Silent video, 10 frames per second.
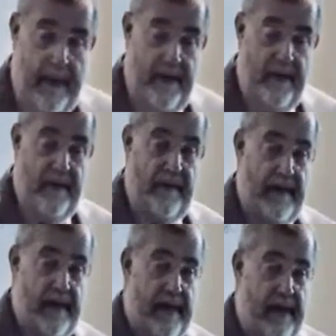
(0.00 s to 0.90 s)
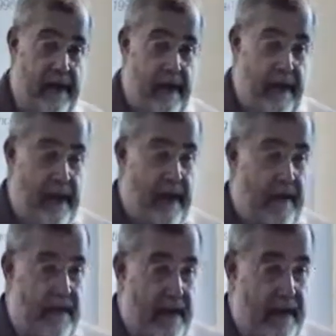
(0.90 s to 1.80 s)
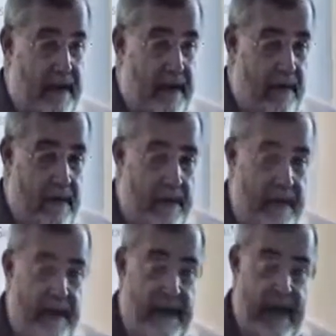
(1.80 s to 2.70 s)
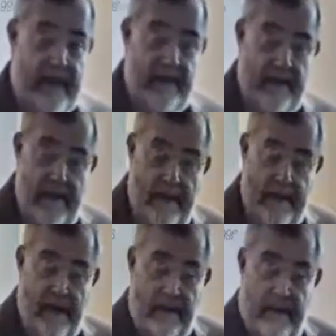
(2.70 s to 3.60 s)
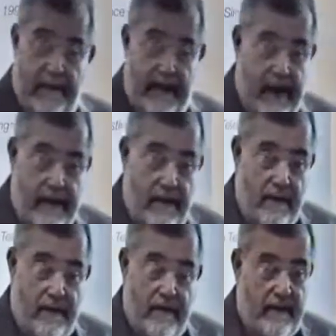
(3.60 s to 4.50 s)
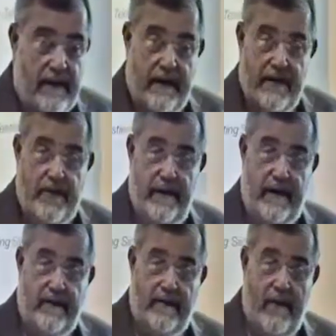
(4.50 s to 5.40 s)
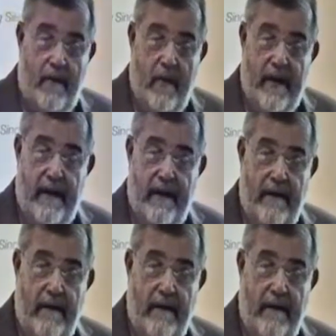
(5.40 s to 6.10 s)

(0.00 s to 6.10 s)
Are you going to send that in and say they need an oral? Yes, because they've been diagnosed. This is a condition that doesn't go away.